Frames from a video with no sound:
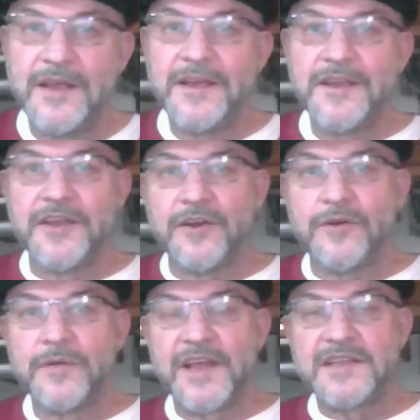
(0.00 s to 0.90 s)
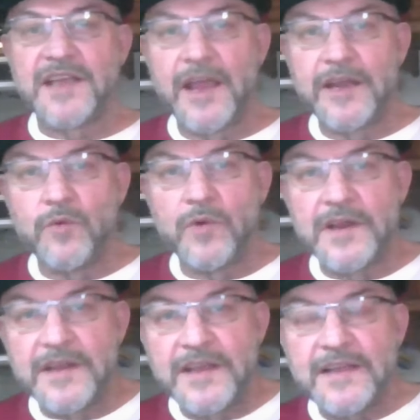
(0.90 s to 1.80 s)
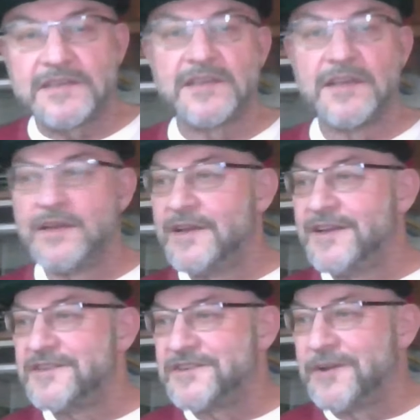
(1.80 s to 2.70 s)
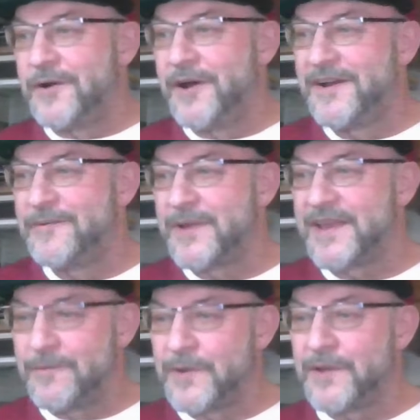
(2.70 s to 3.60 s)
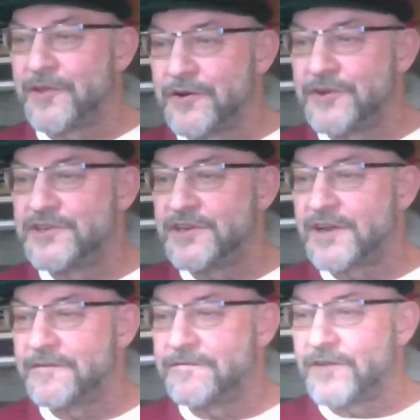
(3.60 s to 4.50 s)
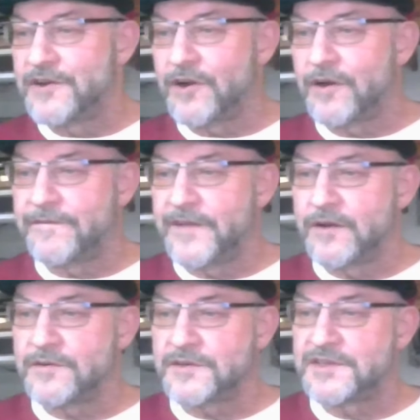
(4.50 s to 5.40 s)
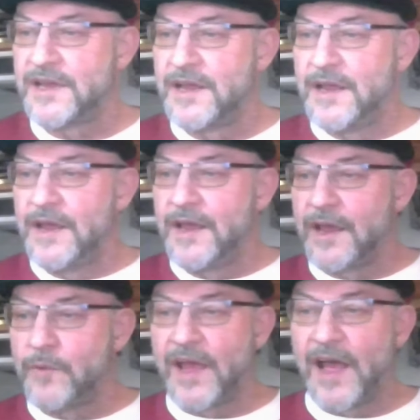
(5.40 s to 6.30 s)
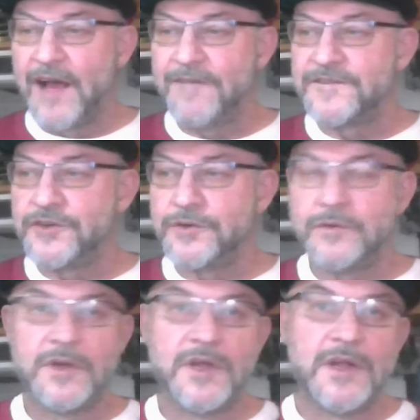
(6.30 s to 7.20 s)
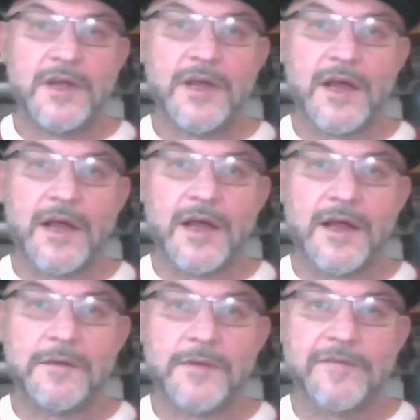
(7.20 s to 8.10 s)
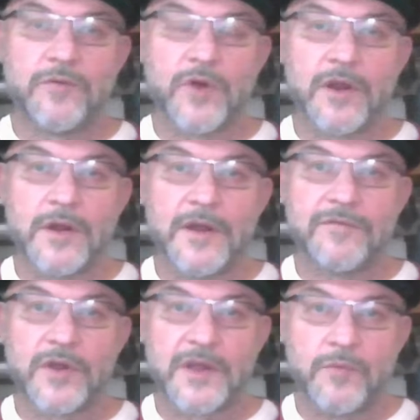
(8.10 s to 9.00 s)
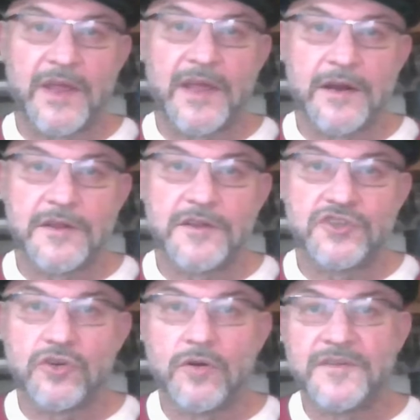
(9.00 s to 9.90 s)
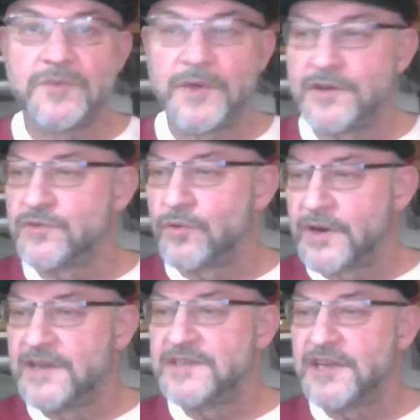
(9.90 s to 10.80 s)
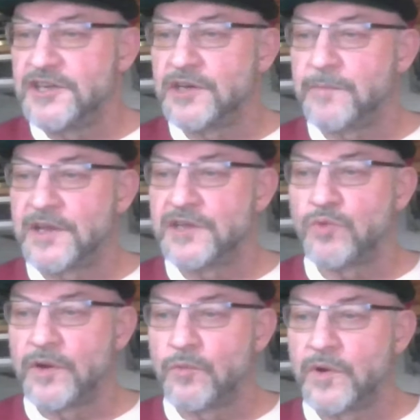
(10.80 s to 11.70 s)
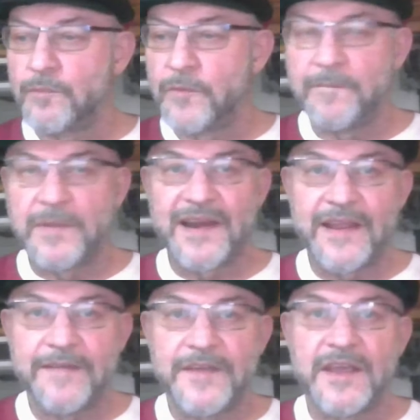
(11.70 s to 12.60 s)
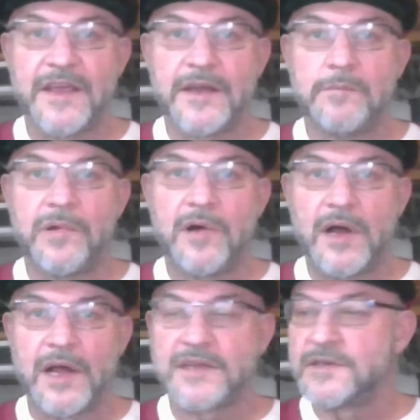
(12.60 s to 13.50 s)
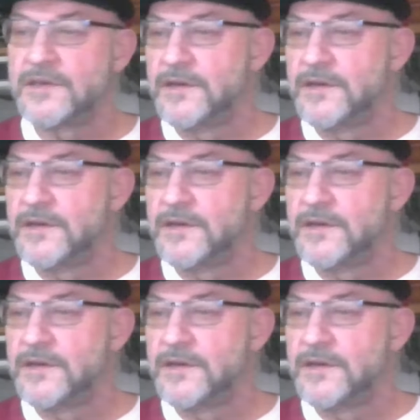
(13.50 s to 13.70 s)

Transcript: You know, that's kind of what it is. So we learn to confront our fears, and we have to if we get out of the Jehovah's Witness organization, because we've been living in a box.